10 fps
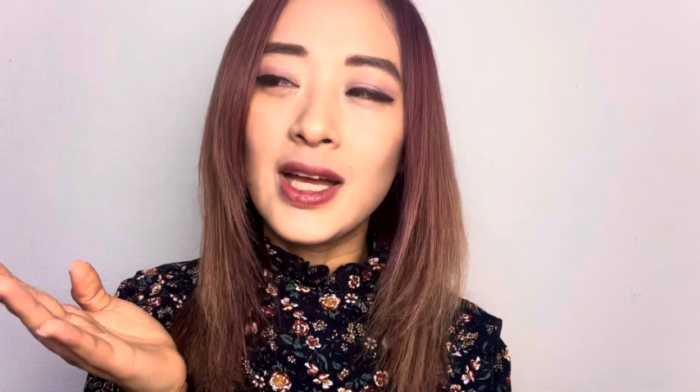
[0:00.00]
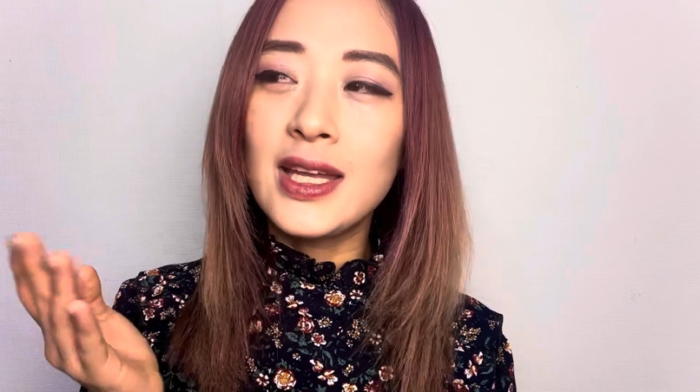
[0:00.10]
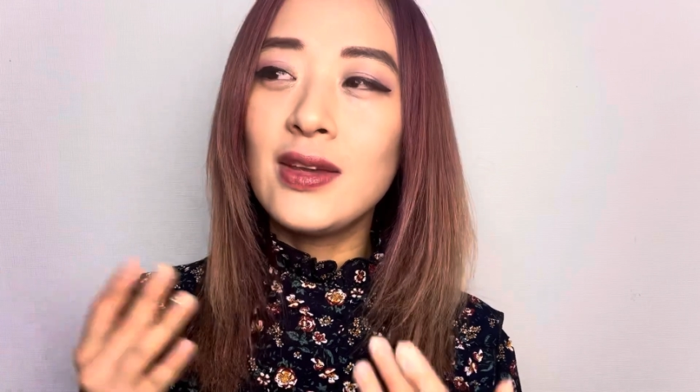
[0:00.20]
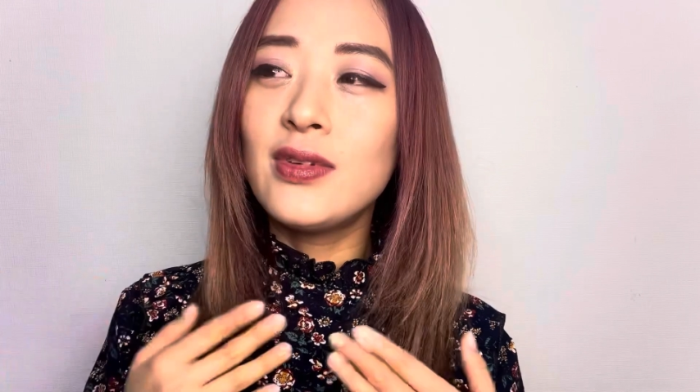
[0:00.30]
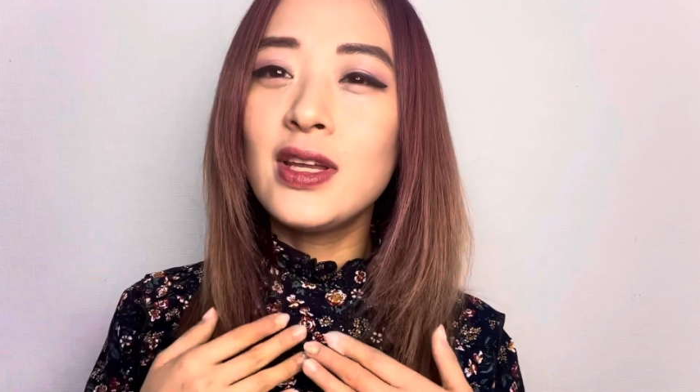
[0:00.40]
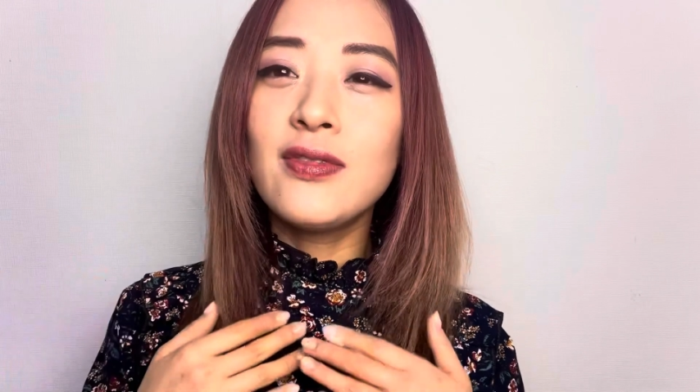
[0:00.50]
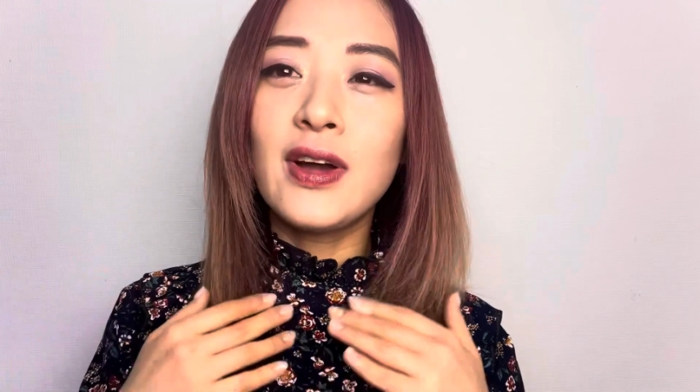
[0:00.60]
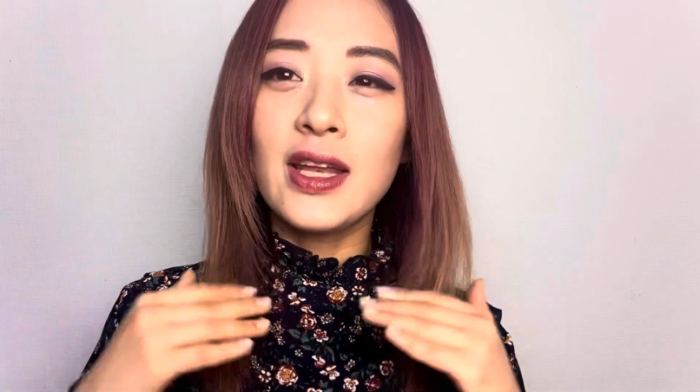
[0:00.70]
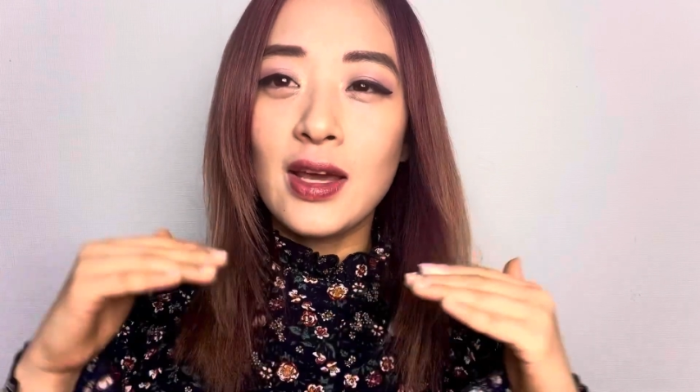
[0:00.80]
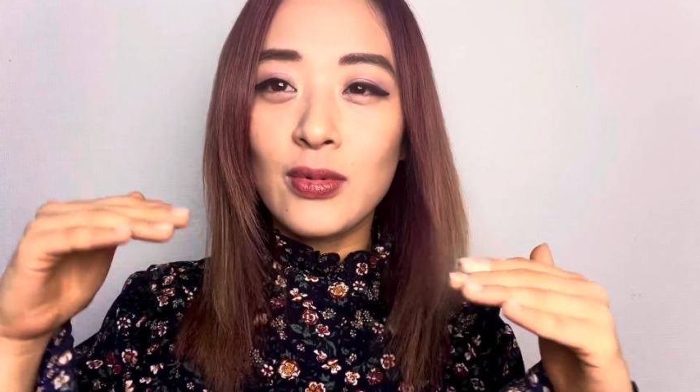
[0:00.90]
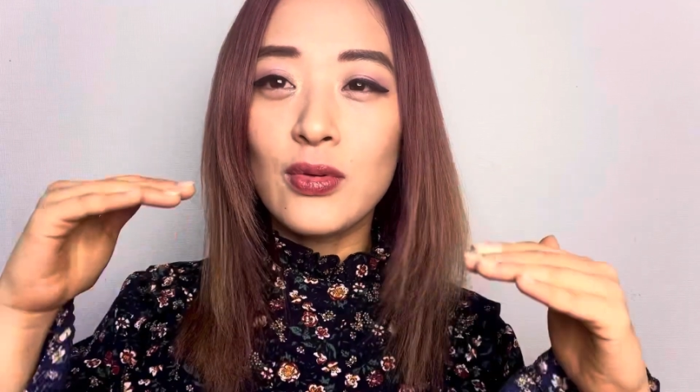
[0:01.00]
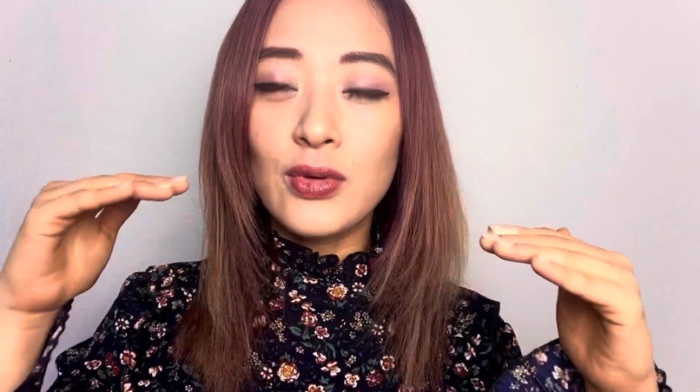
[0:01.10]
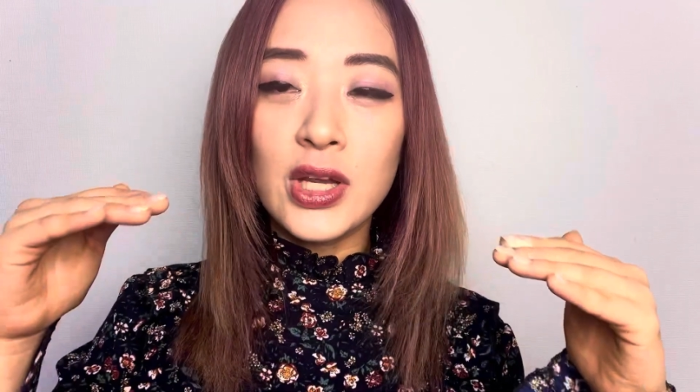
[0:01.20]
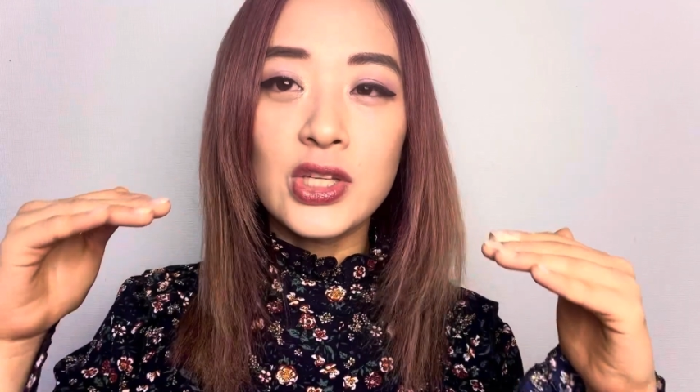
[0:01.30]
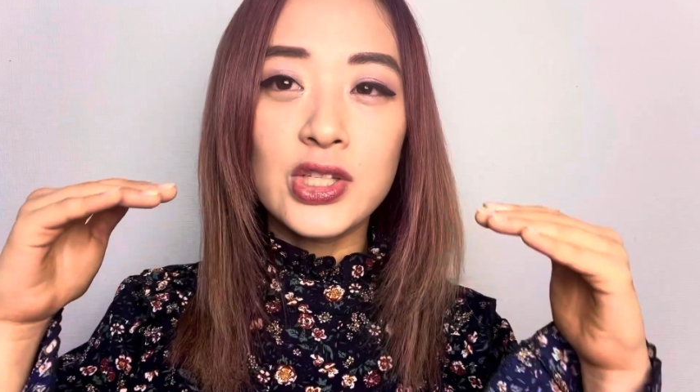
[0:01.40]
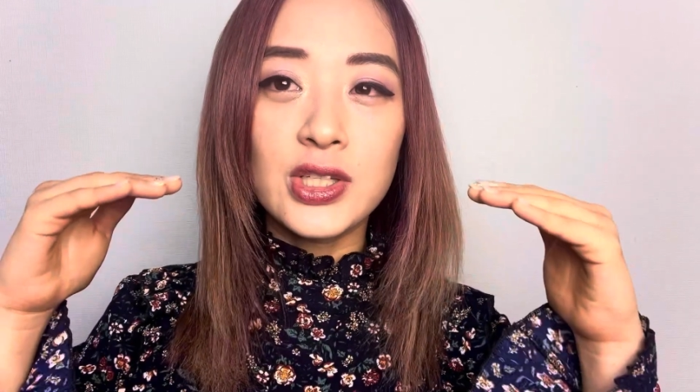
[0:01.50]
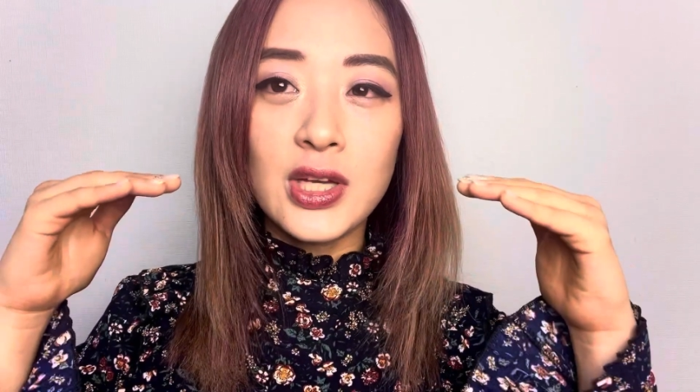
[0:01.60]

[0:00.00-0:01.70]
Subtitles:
And even if I never reach